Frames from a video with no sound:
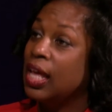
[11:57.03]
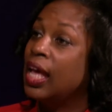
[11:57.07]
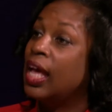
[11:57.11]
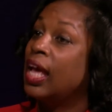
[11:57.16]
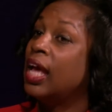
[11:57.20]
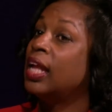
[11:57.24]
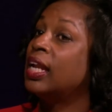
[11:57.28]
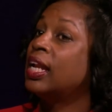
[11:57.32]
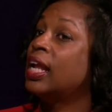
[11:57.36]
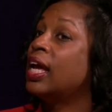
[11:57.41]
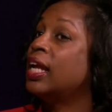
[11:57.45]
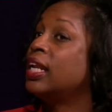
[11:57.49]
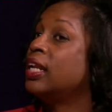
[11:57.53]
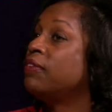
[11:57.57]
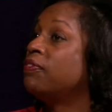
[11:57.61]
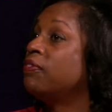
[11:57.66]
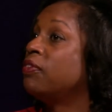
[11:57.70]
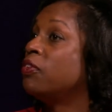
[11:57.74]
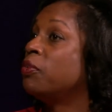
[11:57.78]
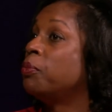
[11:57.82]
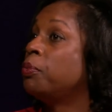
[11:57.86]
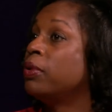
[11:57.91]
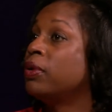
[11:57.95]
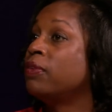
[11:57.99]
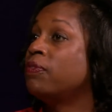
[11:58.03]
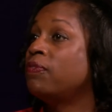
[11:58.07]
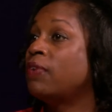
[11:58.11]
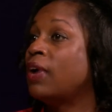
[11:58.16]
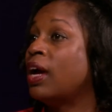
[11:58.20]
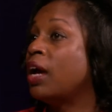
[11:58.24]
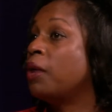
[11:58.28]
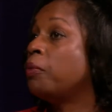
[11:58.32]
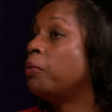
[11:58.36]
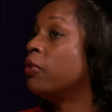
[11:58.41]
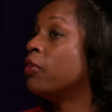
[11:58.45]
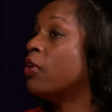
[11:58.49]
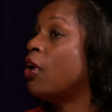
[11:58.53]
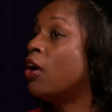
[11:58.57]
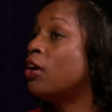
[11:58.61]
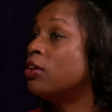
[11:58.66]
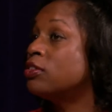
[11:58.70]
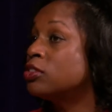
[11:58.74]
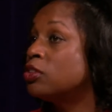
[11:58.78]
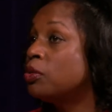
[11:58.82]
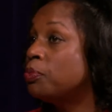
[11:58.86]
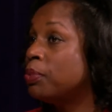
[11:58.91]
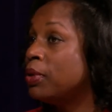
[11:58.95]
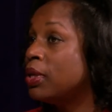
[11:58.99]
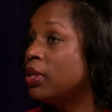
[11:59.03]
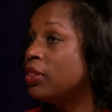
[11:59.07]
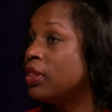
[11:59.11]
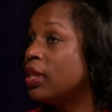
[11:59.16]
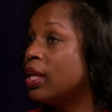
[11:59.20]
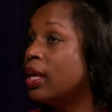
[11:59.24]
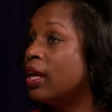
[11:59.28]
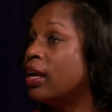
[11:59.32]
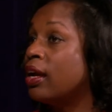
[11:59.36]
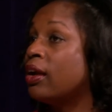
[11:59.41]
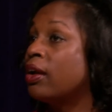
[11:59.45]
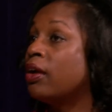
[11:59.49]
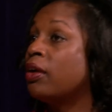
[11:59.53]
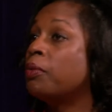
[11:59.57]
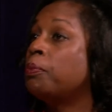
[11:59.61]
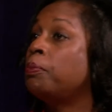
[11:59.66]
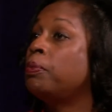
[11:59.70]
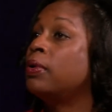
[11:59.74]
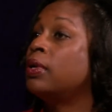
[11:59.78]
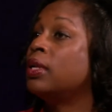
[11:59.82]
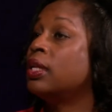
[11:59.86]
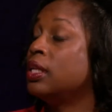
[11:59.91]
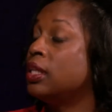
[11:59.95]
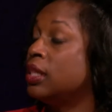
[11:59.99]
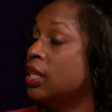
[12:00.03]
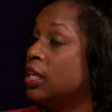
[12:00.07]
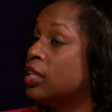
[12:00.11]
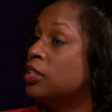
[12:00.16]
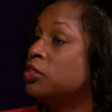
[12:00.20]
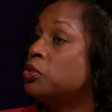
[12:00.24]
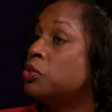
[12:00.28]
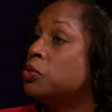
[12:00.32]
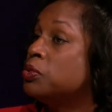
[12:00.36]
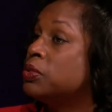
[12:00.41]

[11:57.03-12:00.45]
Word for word: and 94.5 will also be there putting their two